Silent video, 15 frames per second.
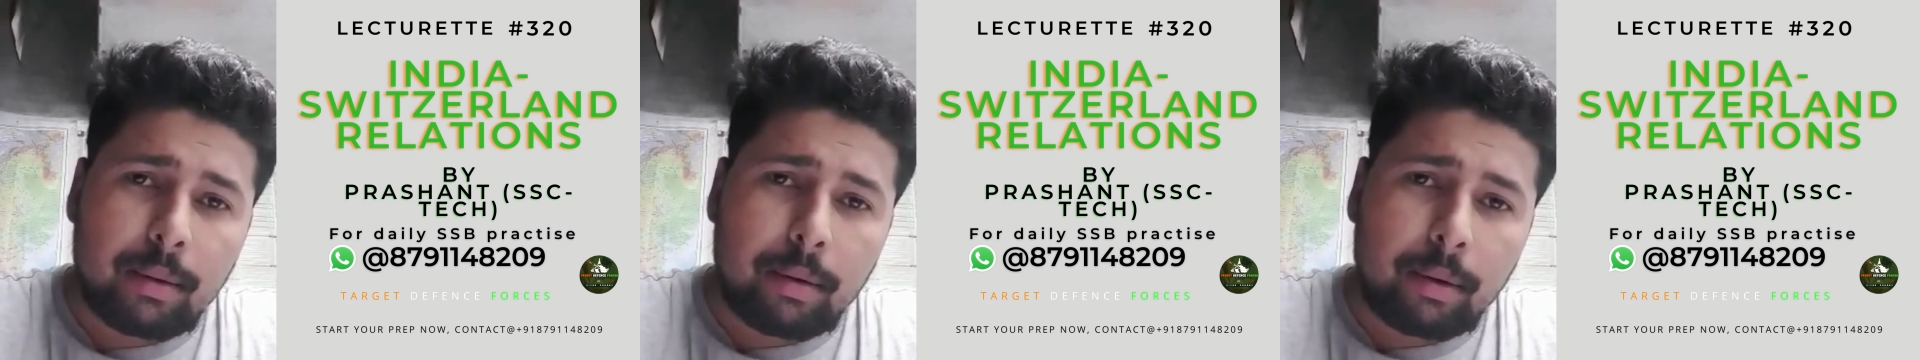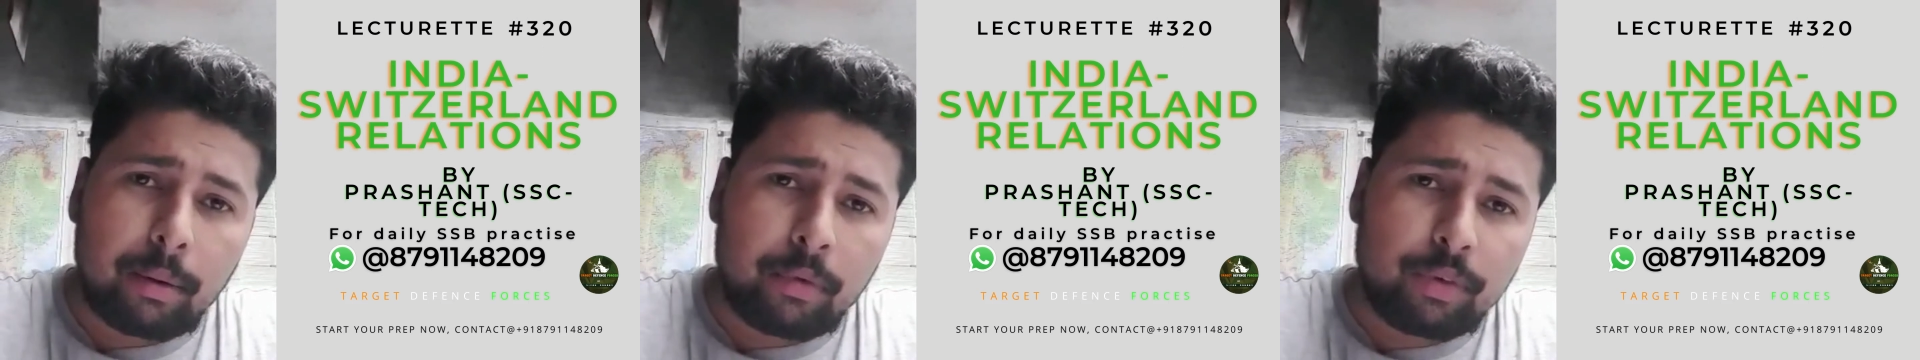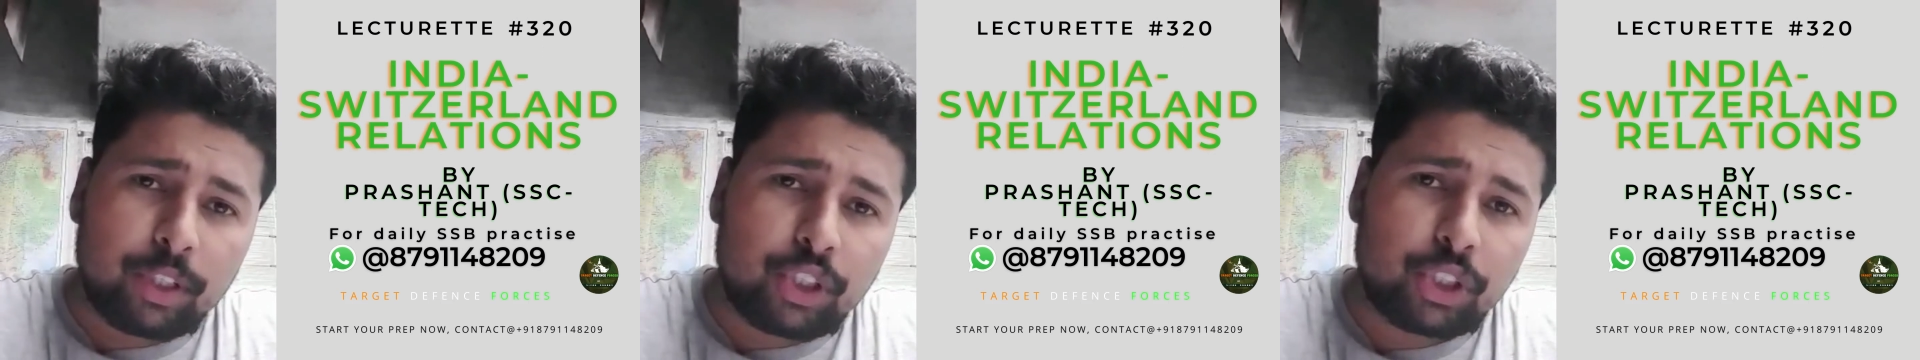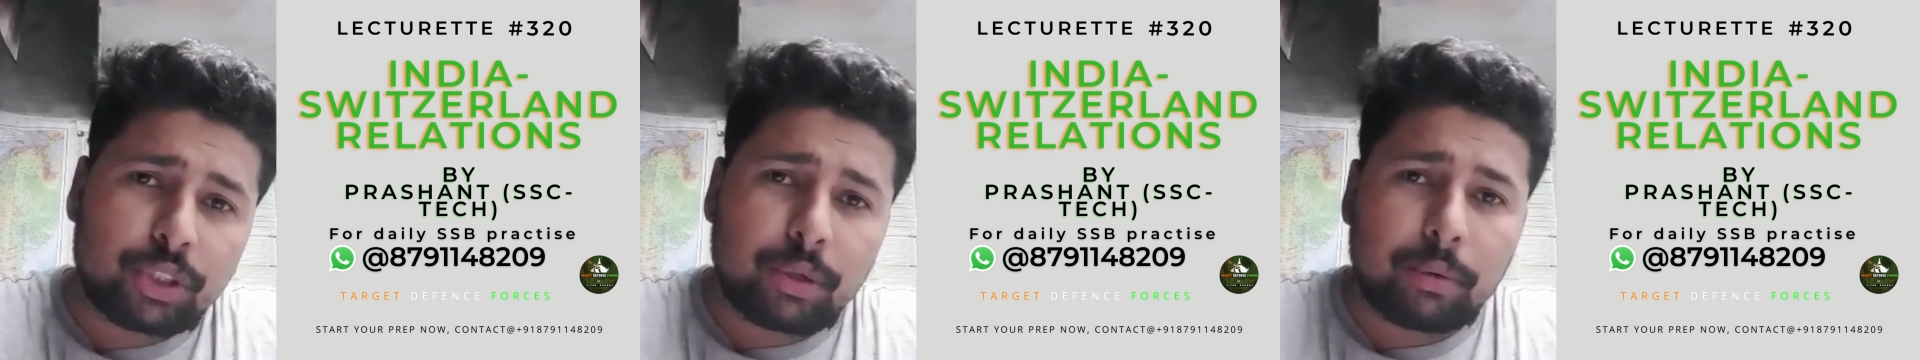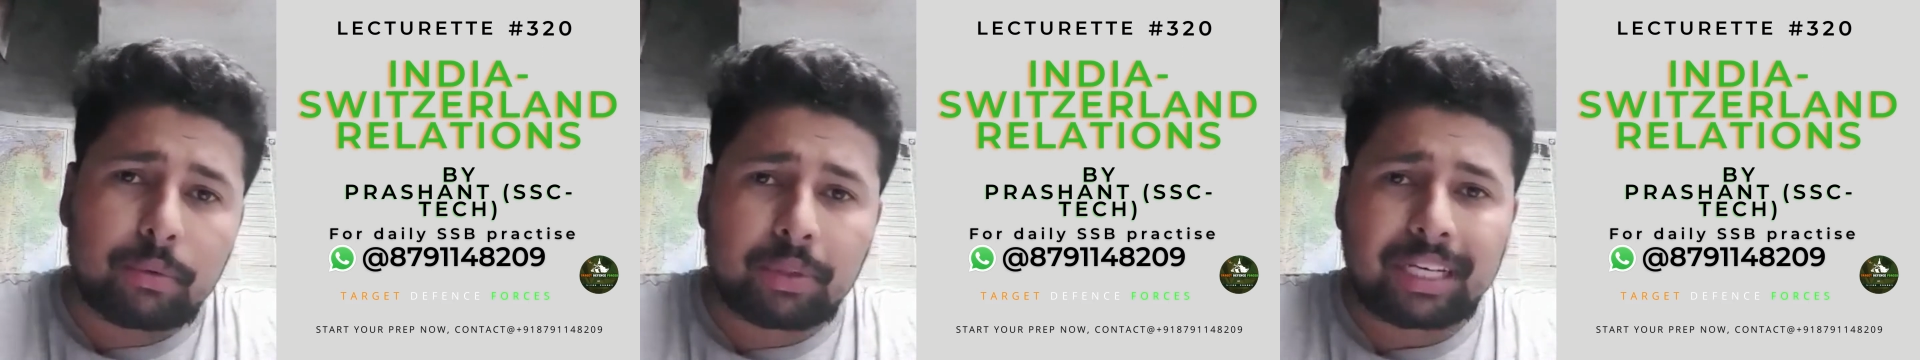uh, which
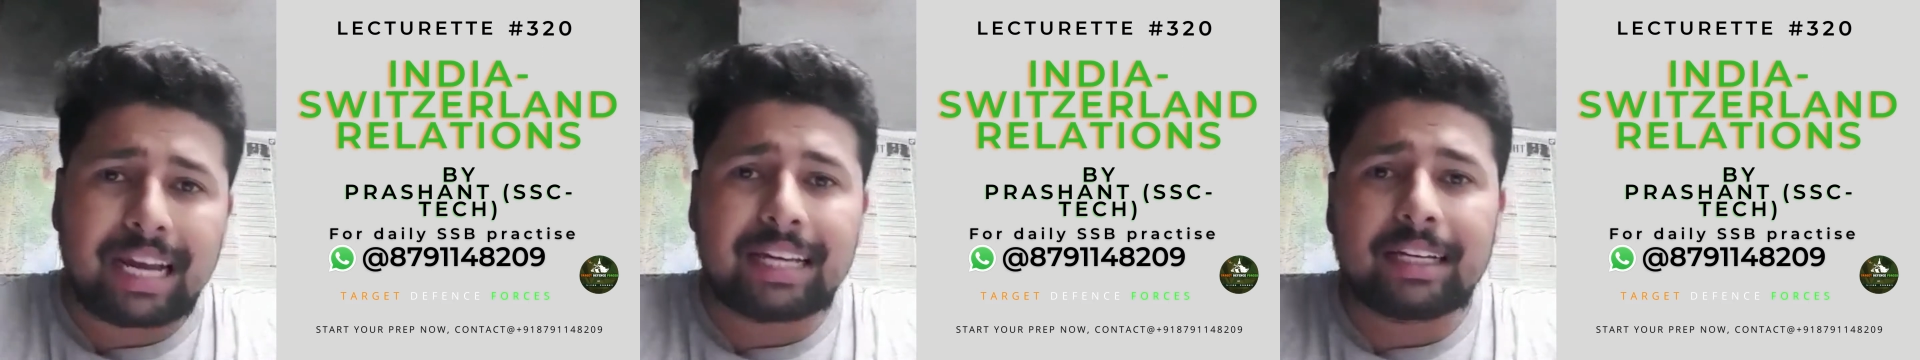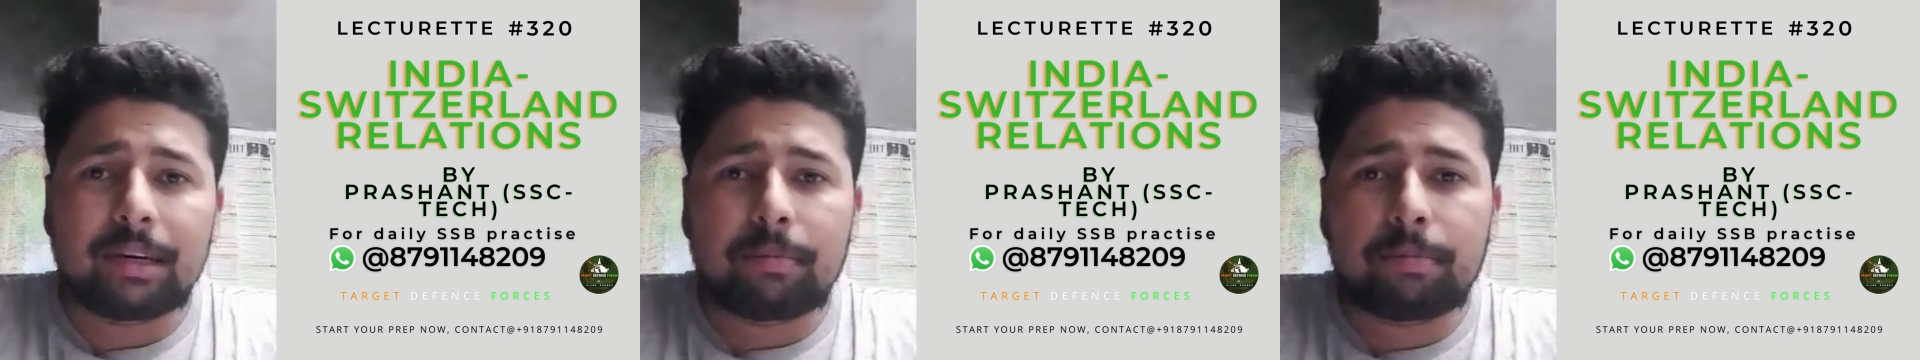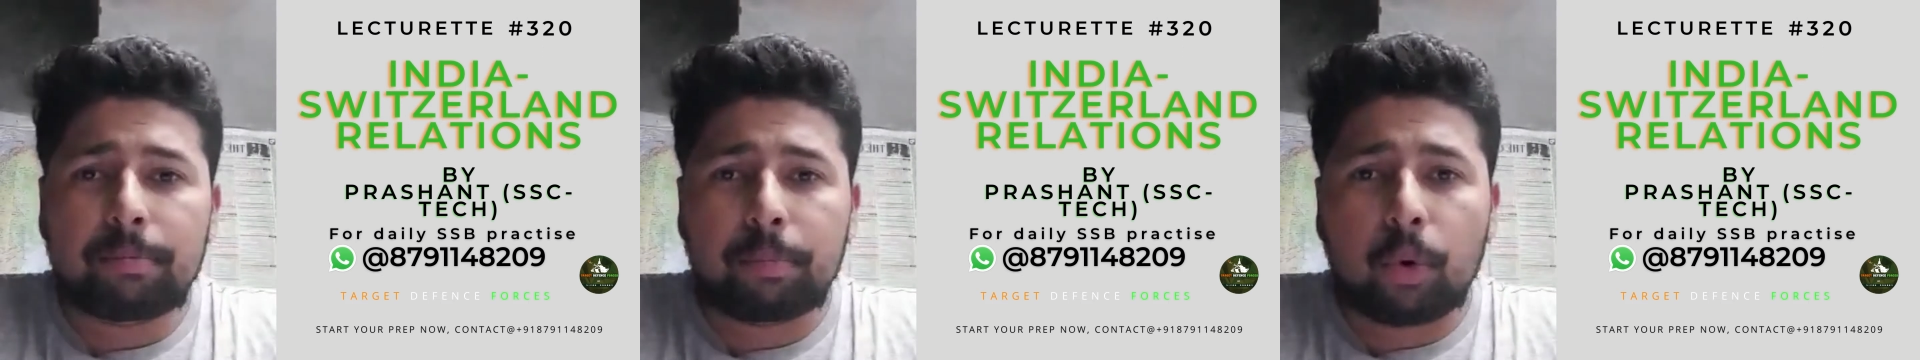tie up